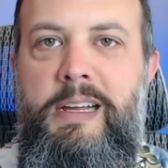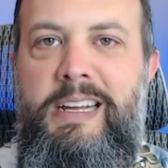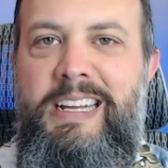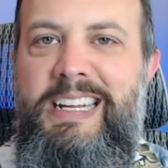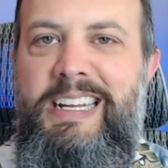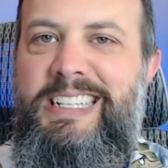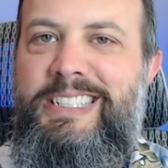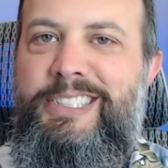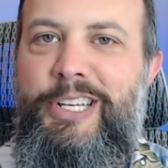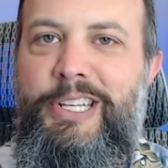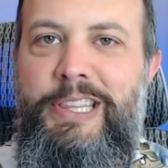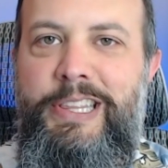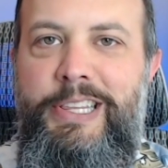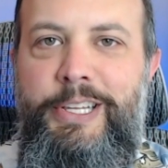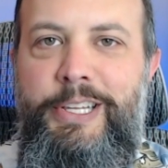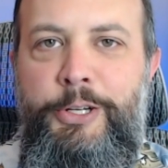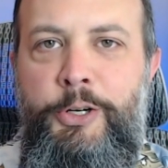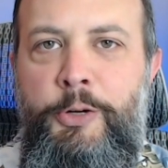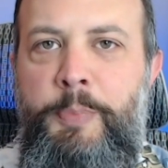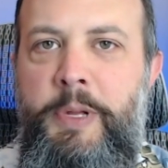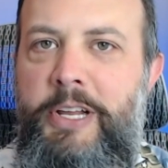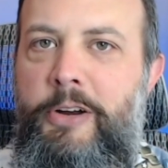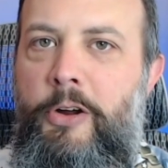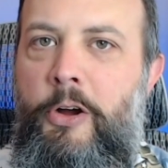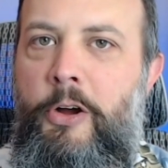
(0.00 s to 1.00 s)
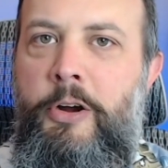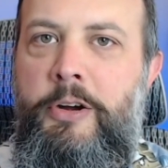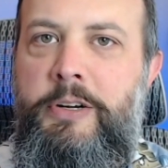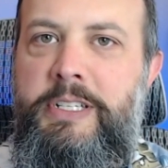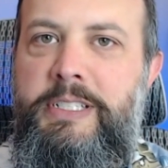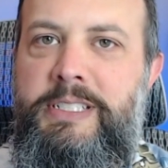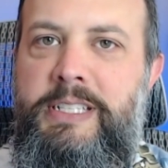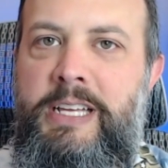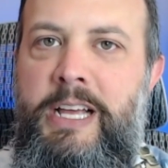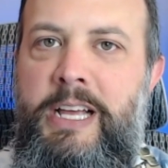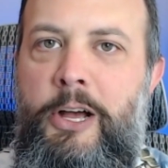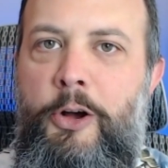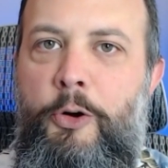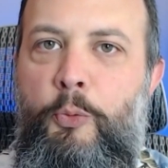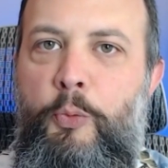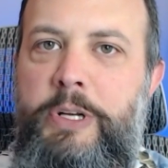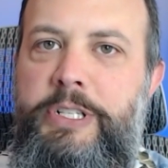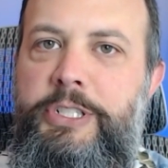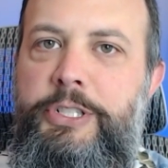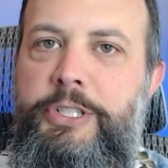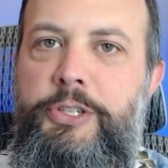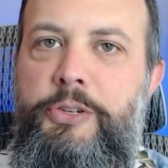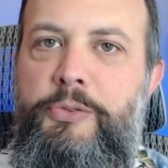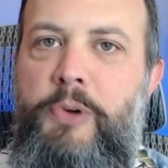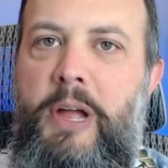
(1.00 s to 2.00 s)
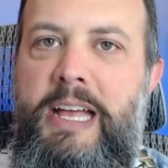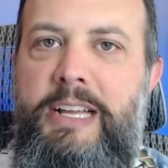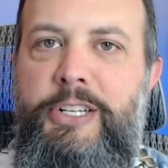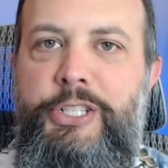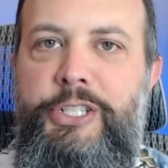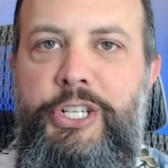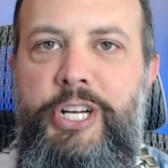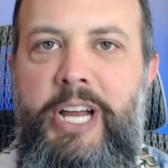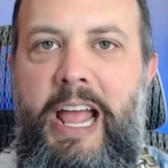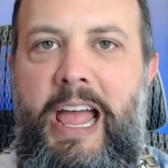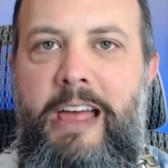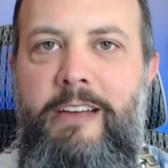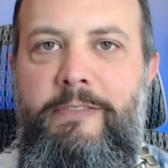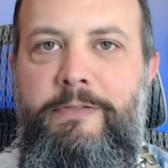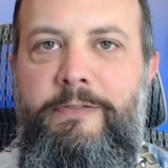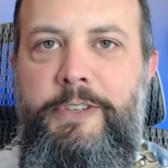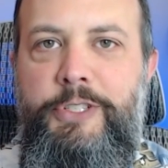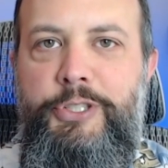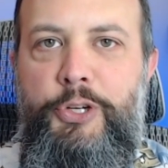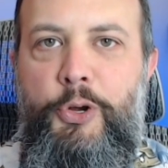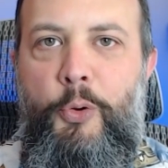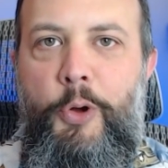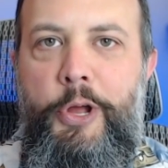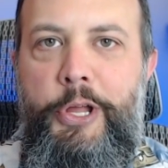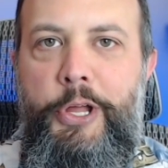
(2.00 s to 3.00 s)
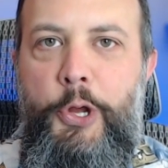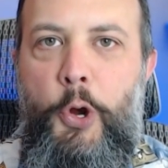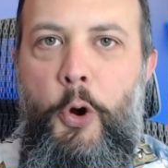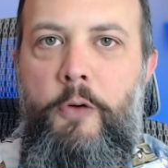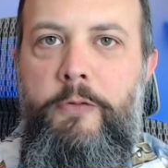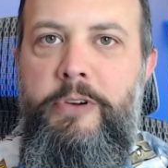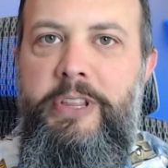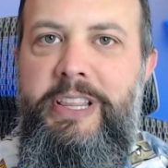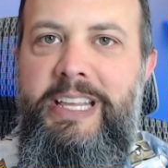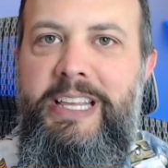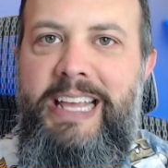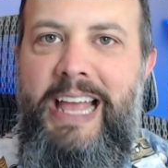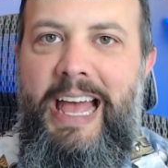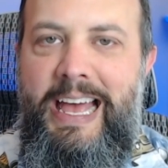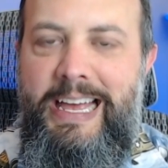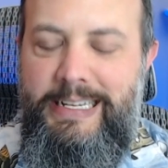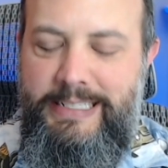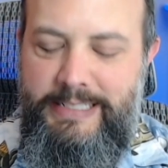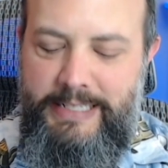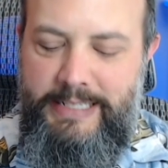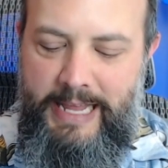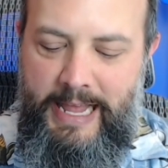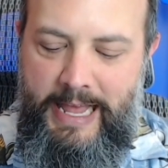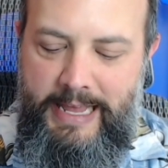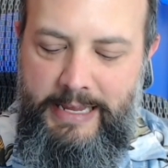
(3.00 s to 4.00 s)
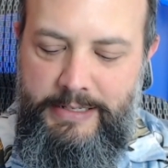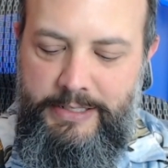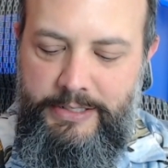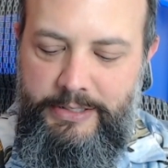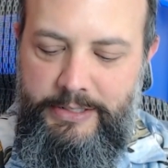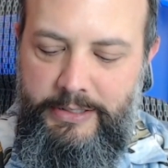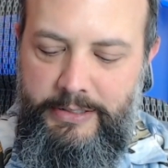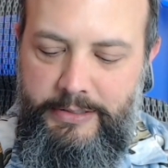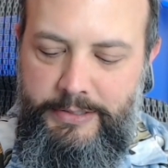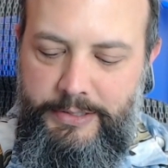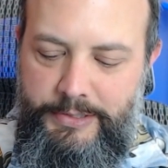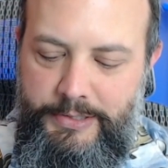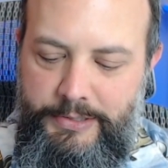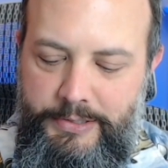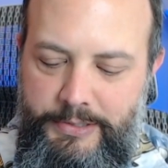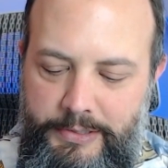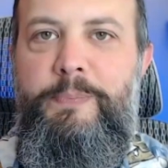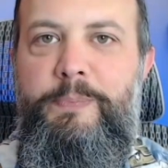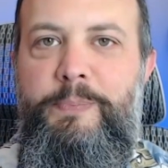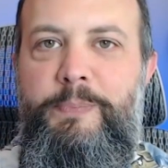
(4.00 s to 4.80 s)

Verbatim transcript: It's a little bit hard to tell which direction f is going over the x-axis,